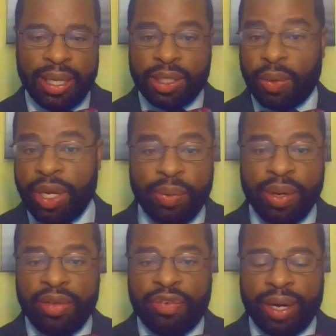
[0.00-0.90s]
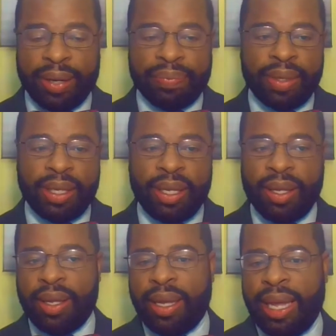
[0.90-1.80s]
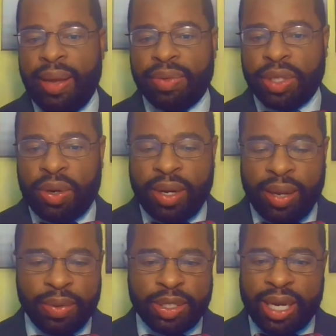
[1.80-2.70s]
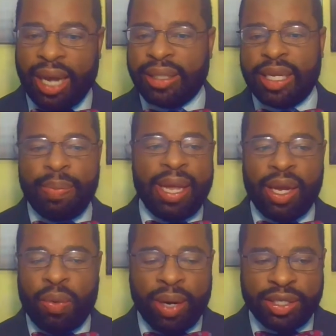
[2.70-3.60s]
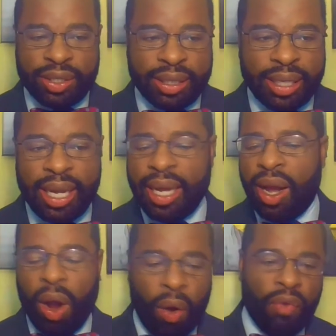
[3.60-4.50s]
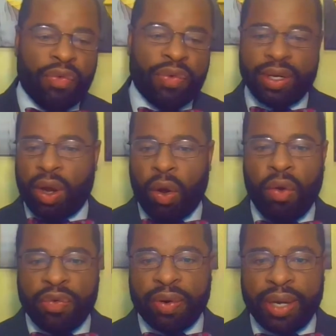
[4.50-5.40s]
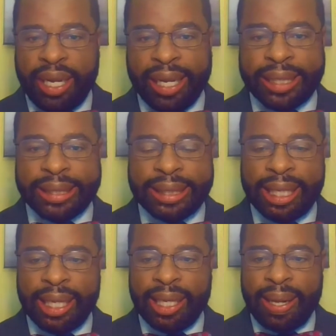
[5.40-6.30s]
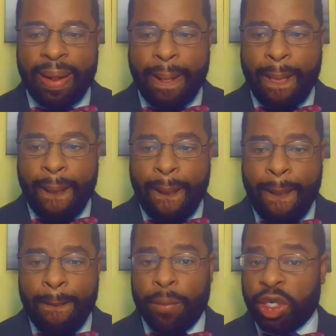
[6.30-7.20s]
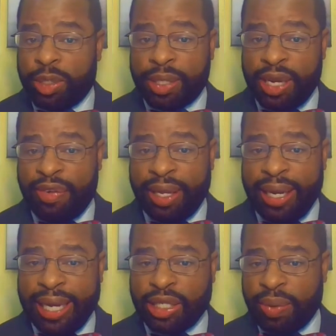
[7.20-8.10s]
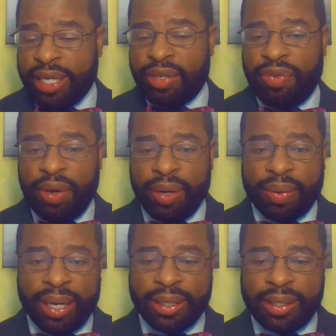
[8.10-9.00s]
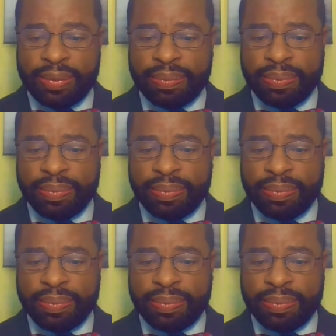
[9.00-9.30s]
So were you really free? It was constantly being questioned over and over again. More specifically, as it relates to voting rights.